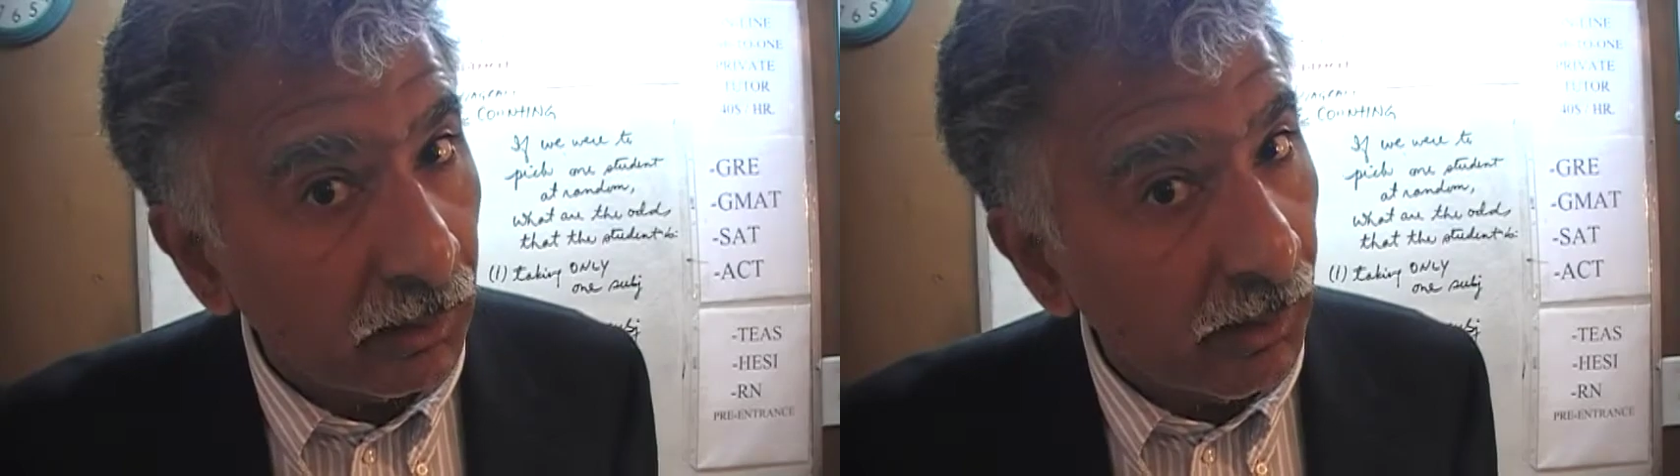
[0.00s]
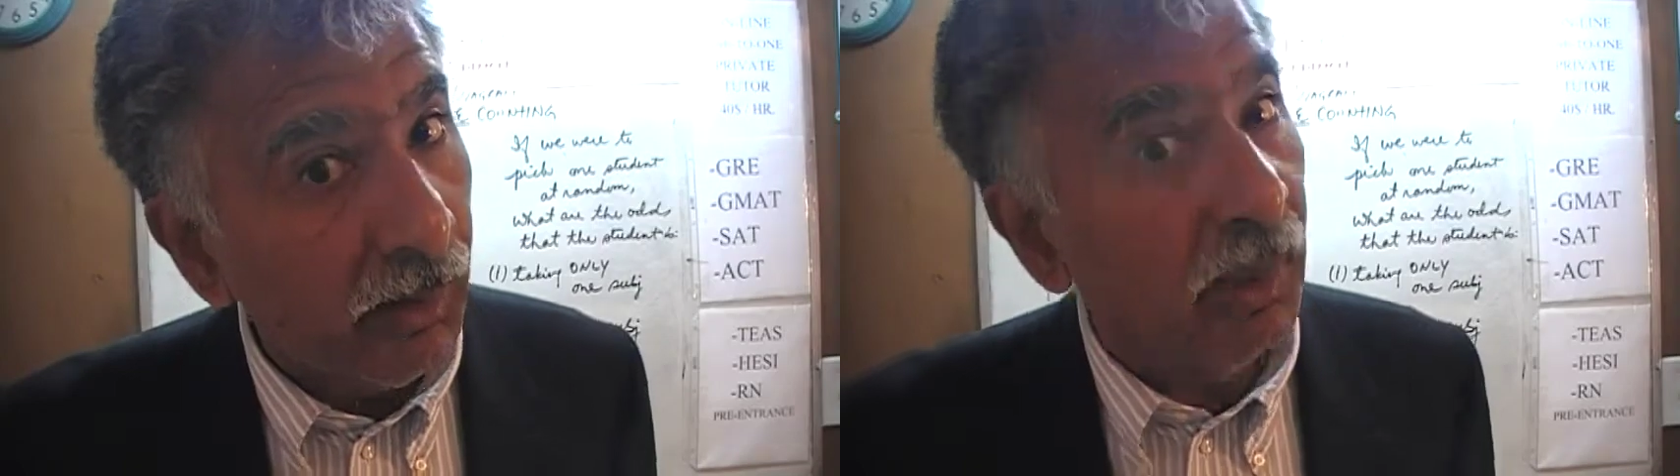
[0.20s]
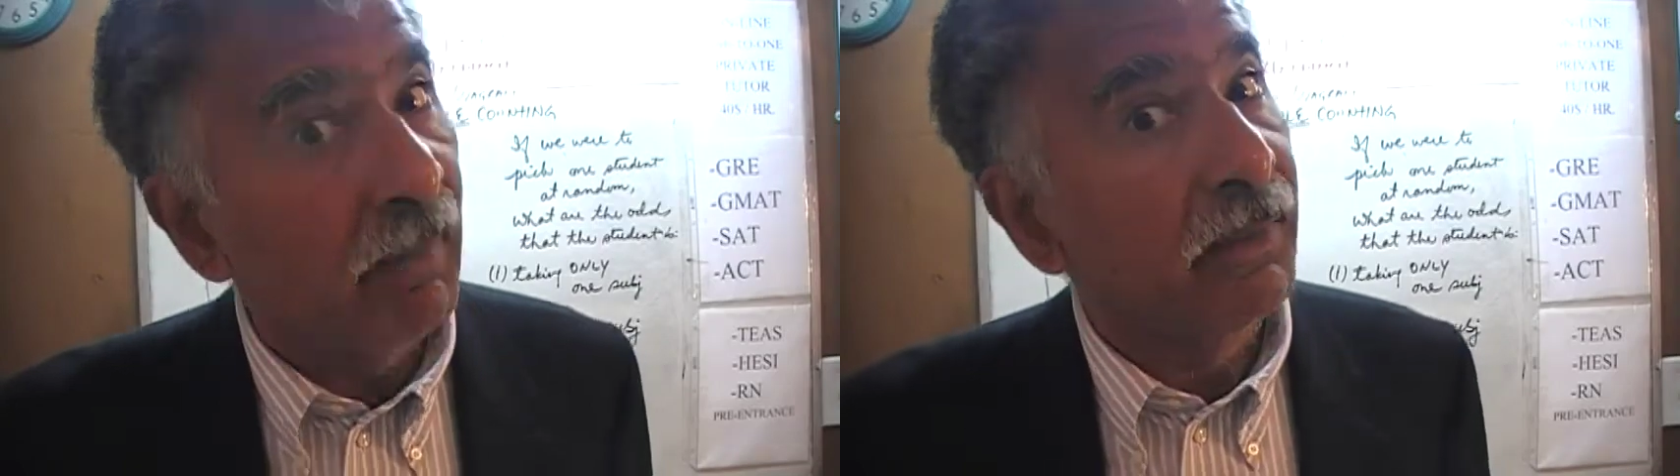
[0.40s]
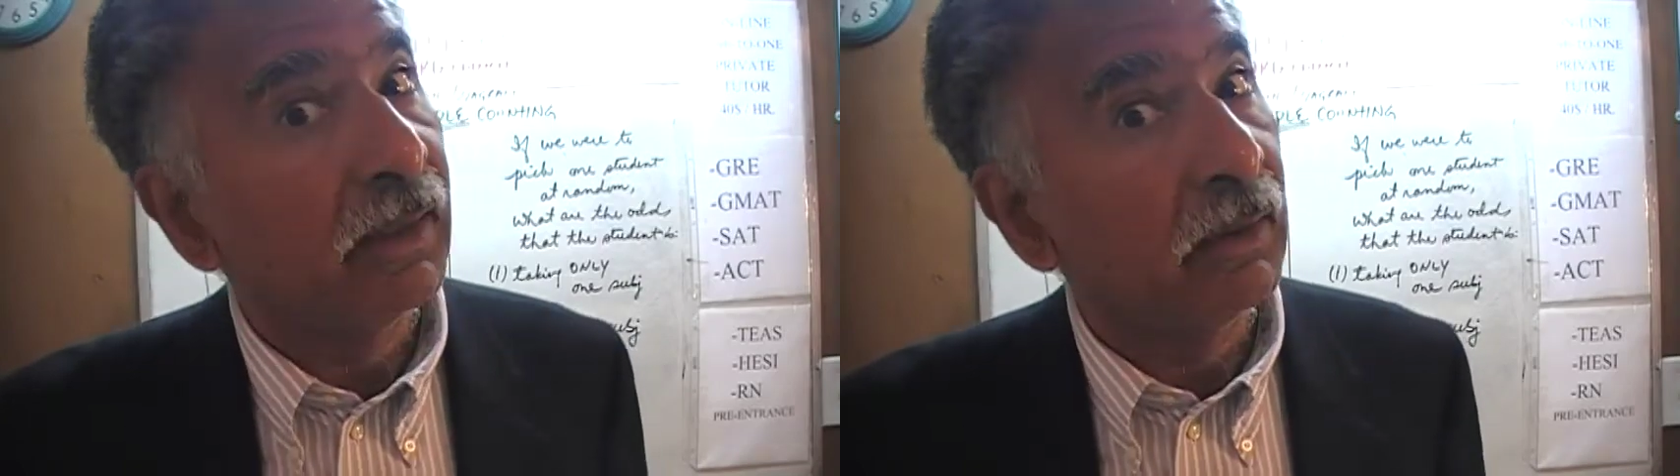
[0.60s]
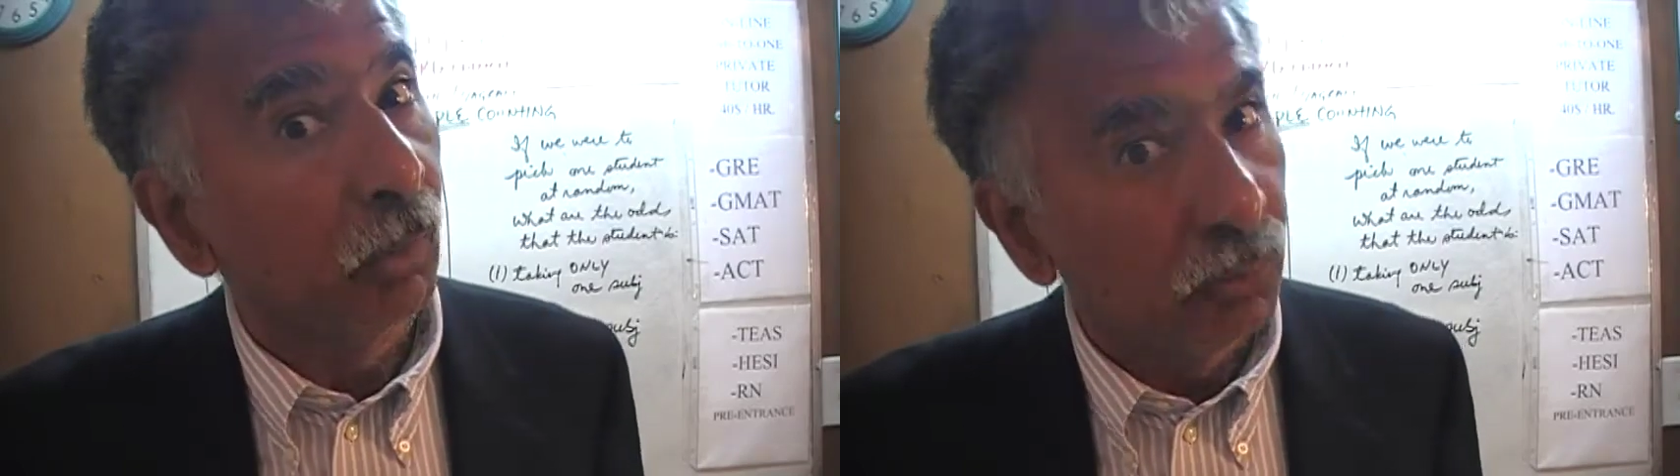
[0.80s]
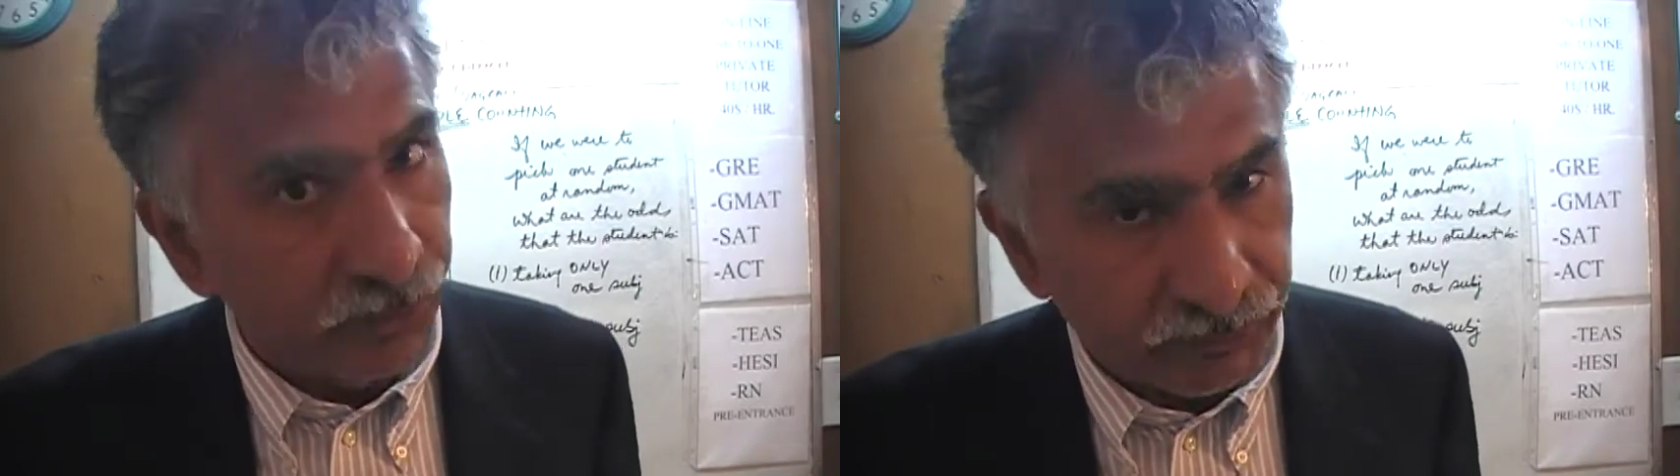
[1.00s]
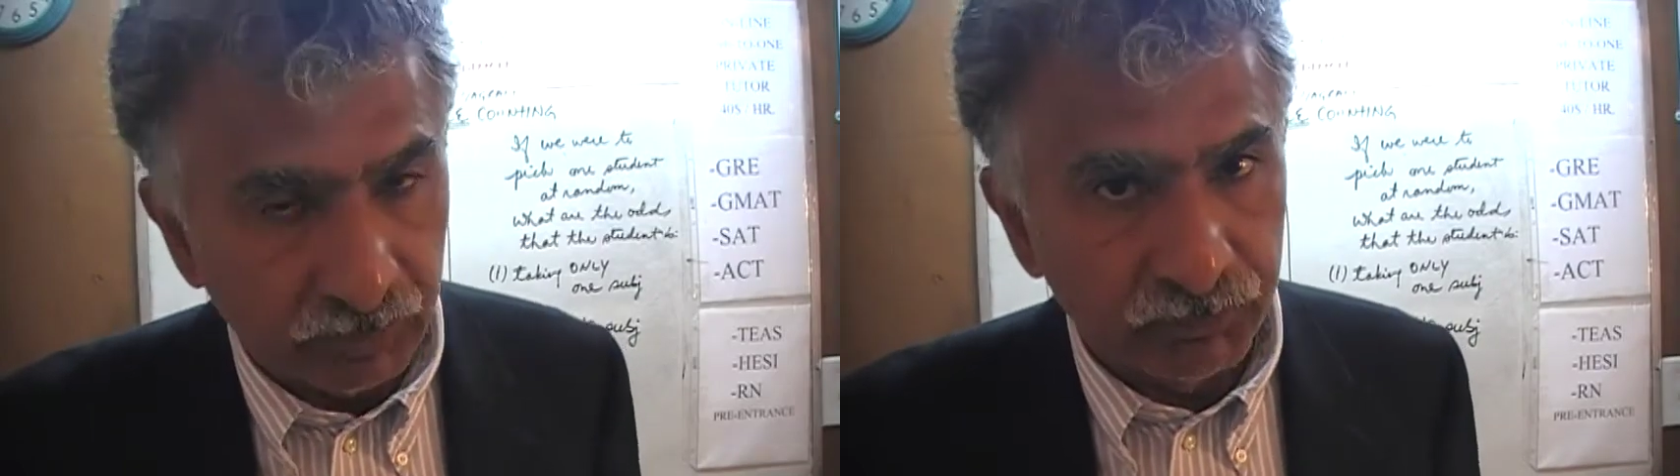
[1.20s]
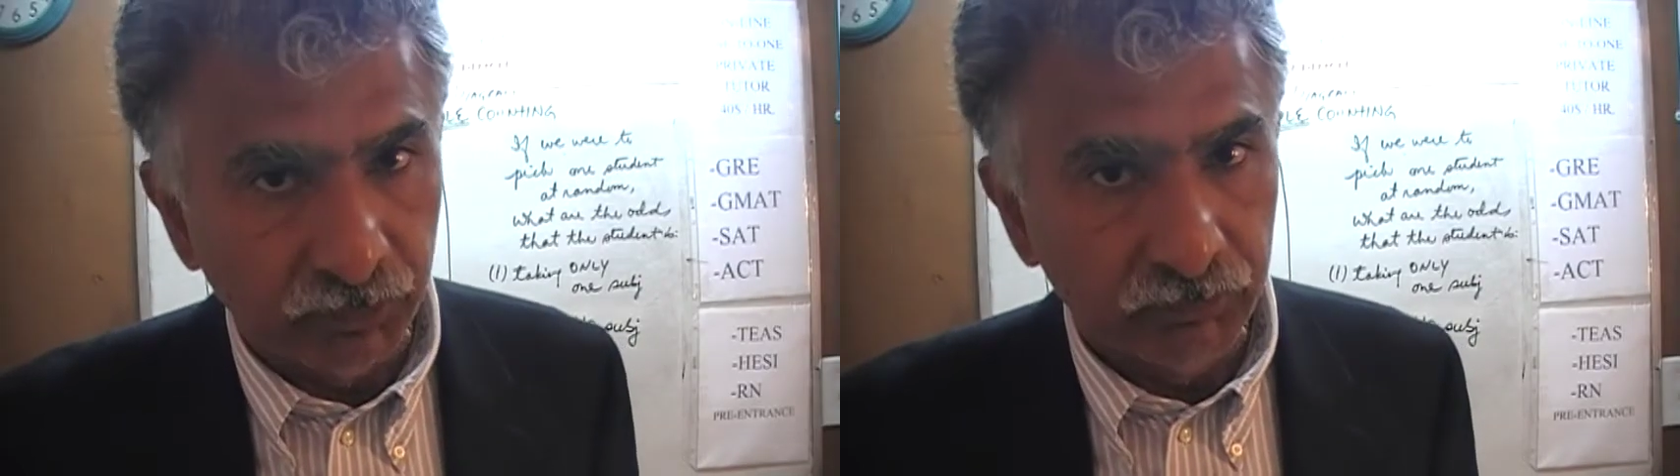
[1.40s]
and I'm taking all three
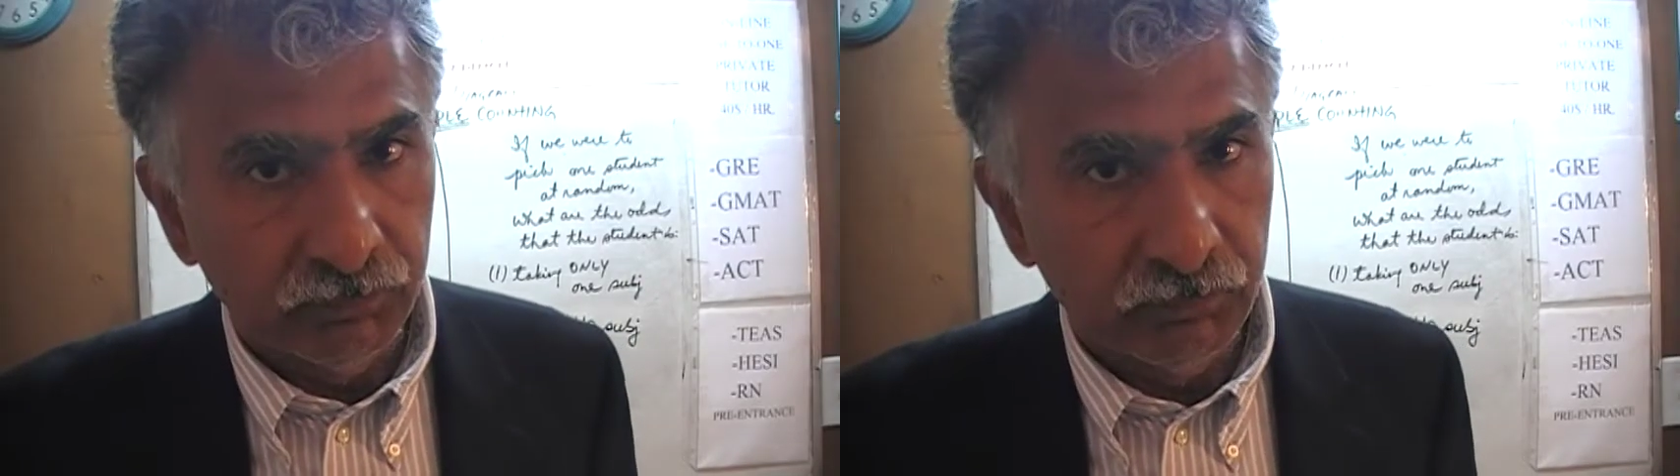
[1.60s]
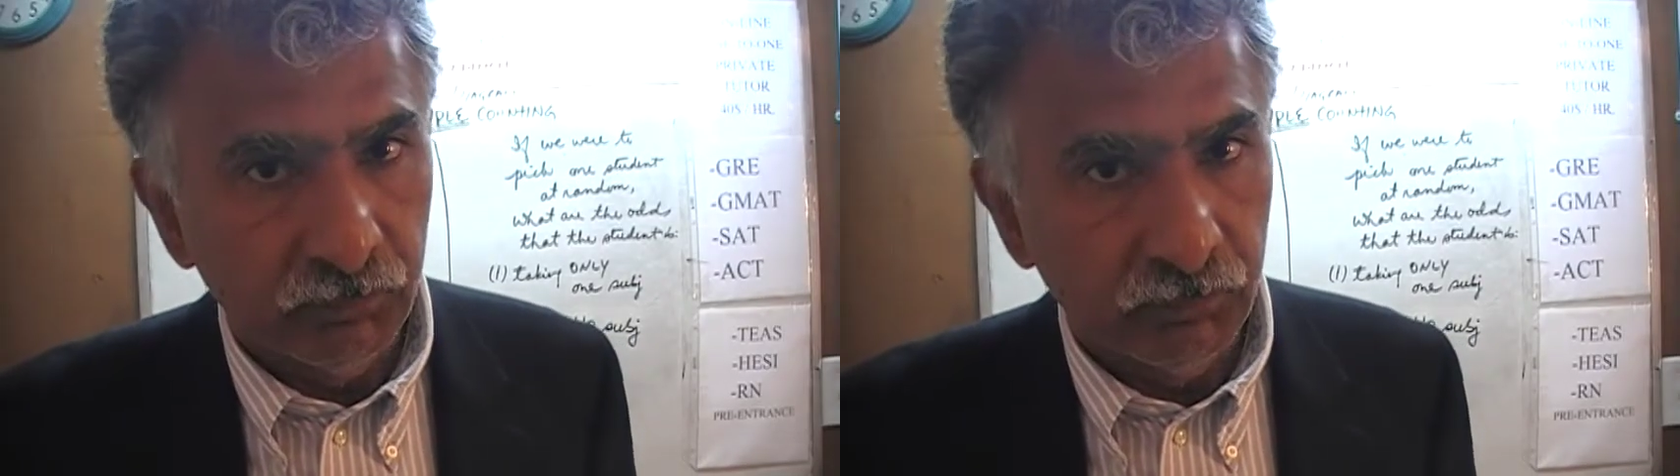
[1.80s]
subjects.